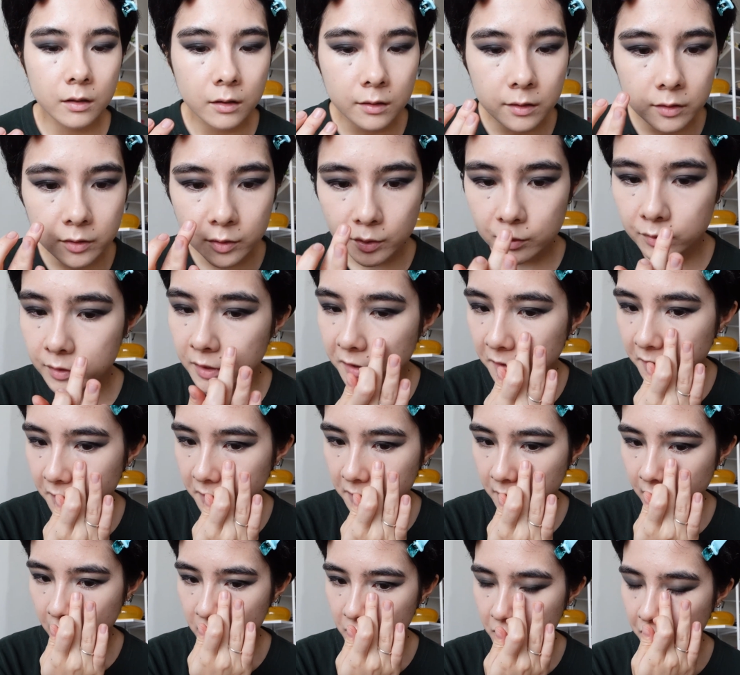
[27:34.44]
so this is
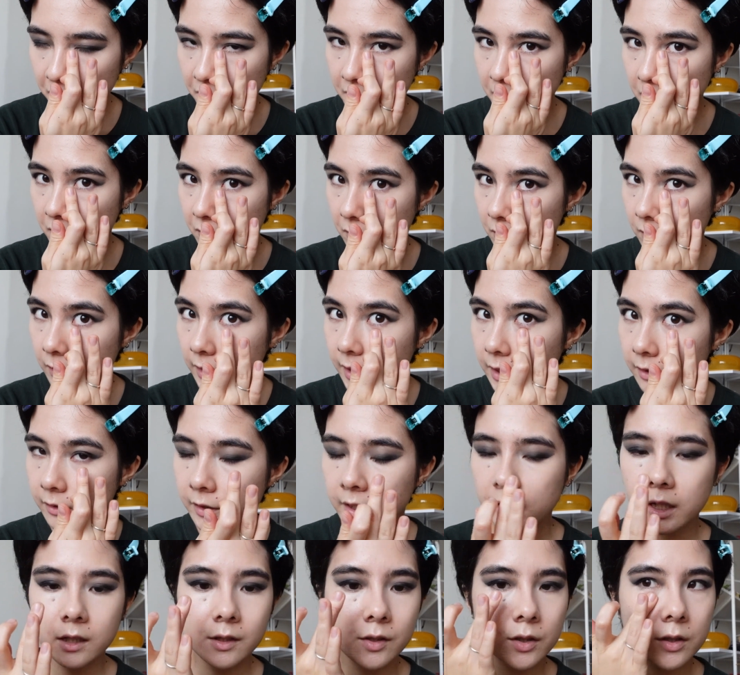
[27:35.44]
actually the only
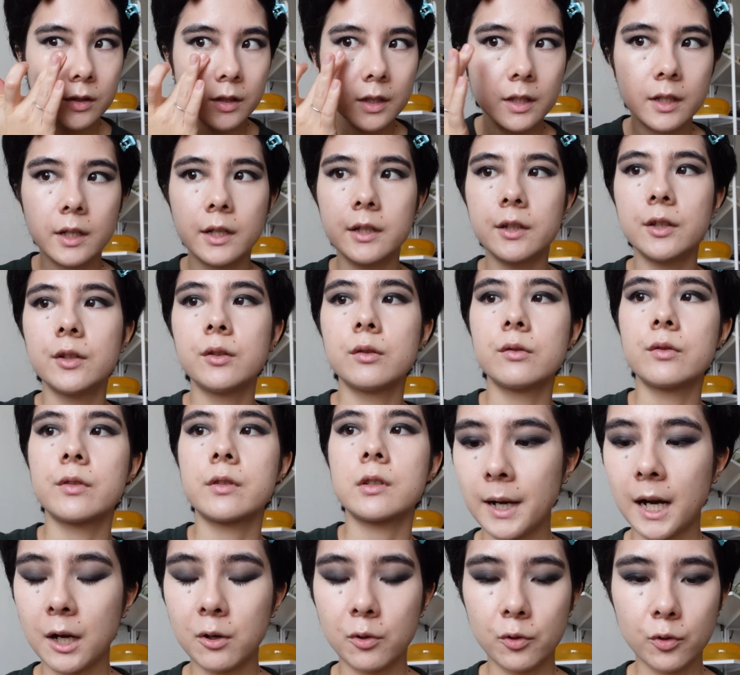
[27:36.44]
occasion that I use
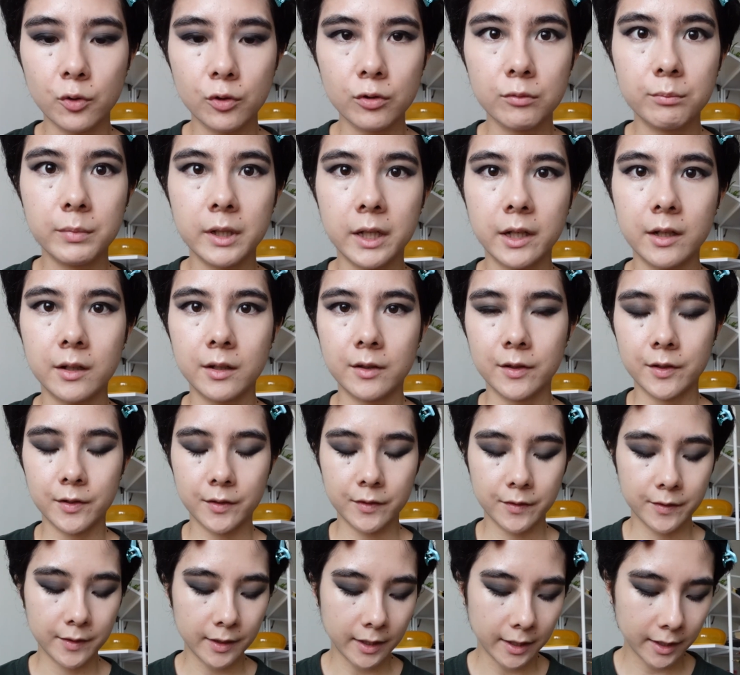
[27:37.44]
powder
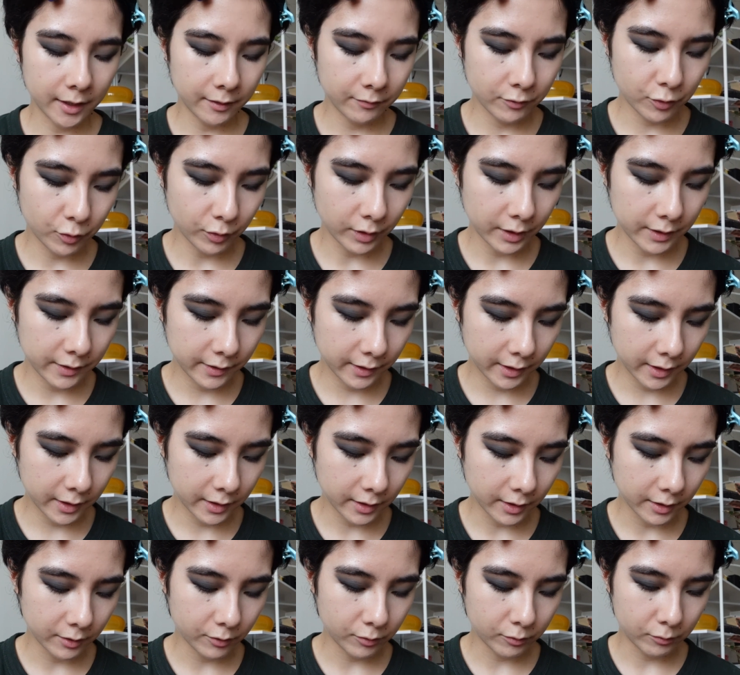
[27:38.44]
because I have dry skin.
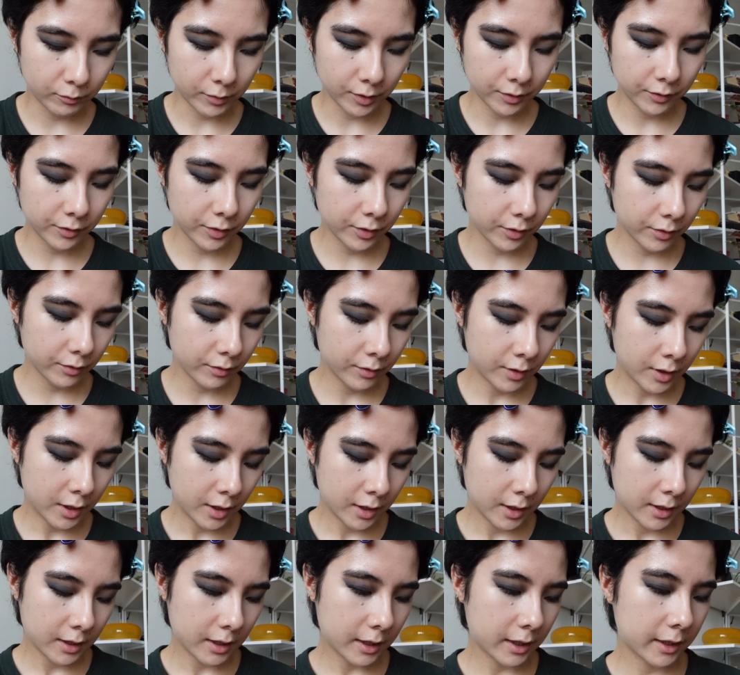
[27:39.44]
I don't want to.
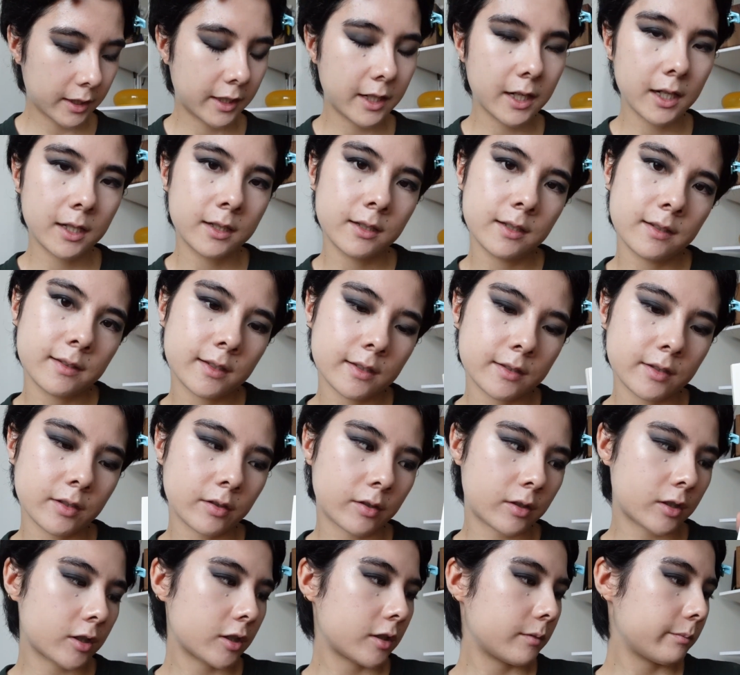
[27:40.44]
Again, this is the
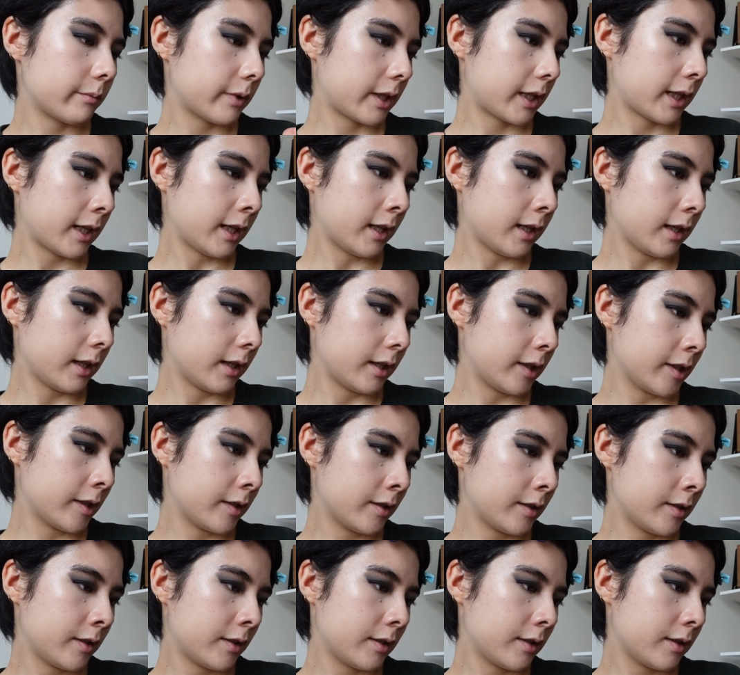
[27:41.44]
RMK
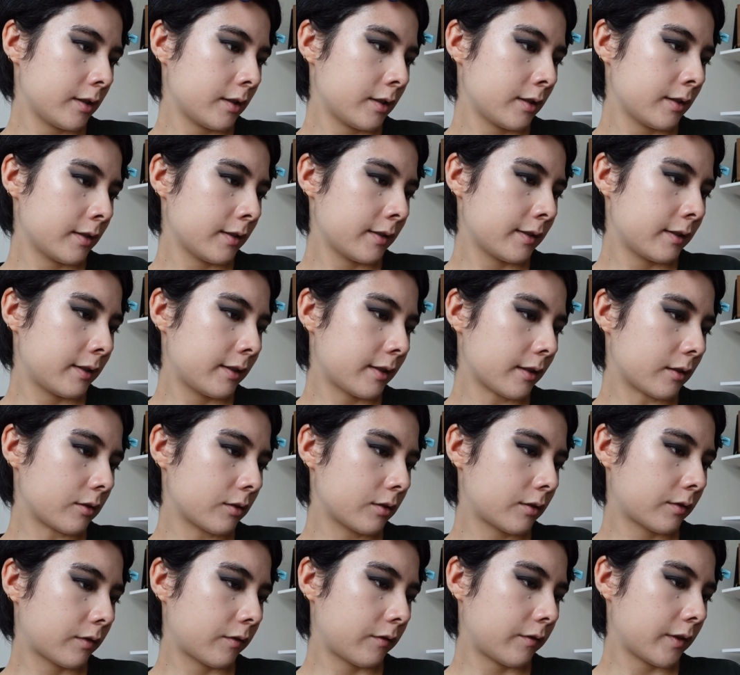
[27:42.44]

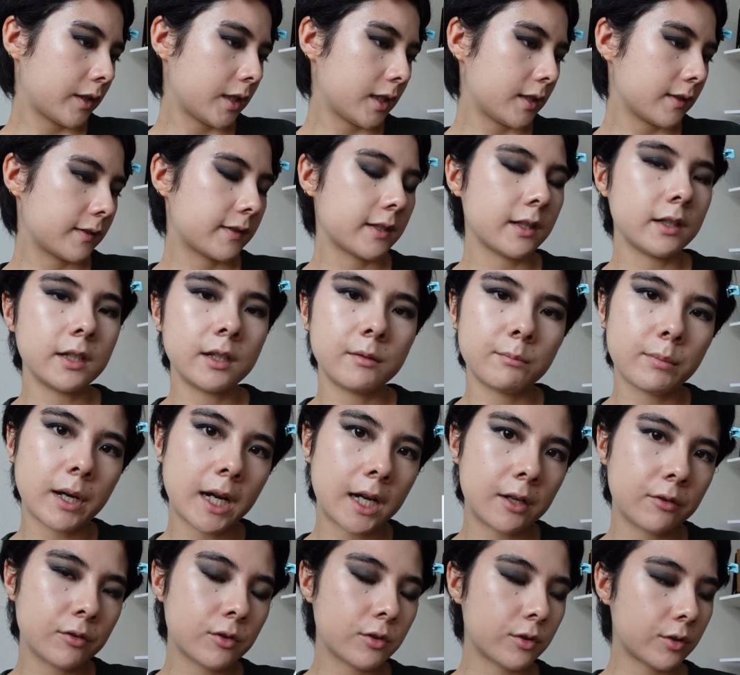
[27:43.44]
Silk Fit setting
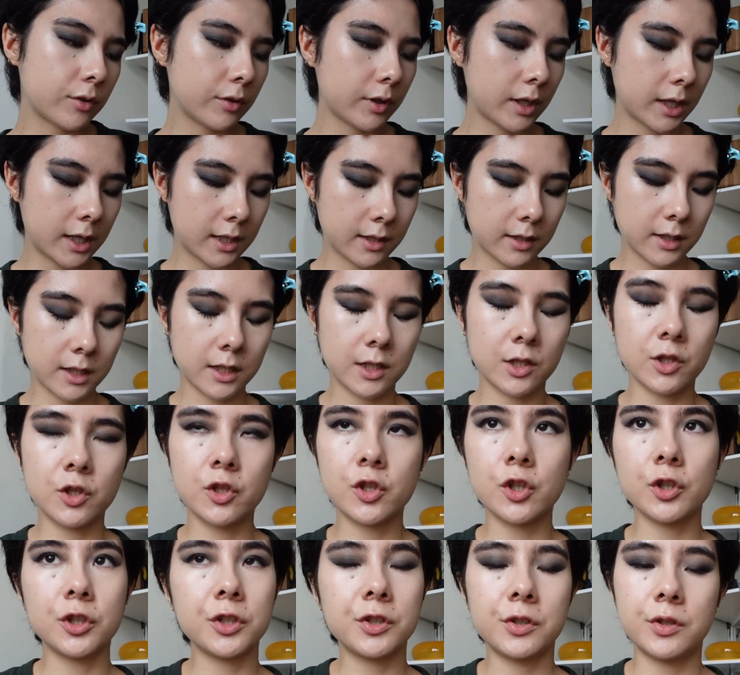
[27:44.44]
powder, and I
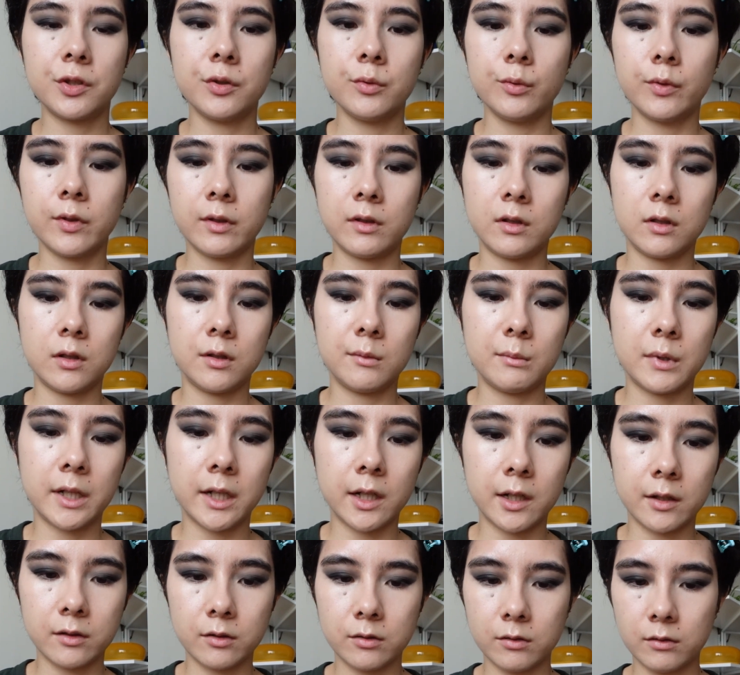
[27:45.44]
just use it on my
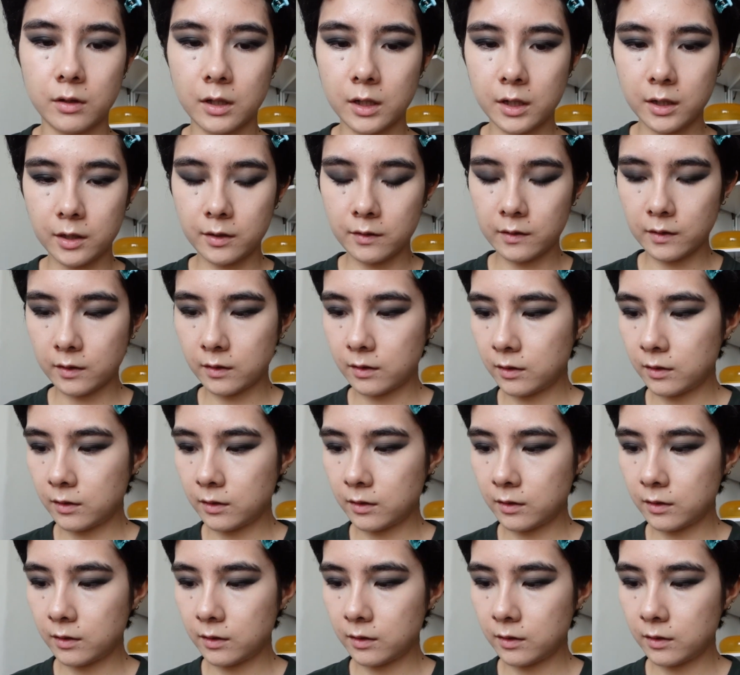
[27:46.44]
under eyes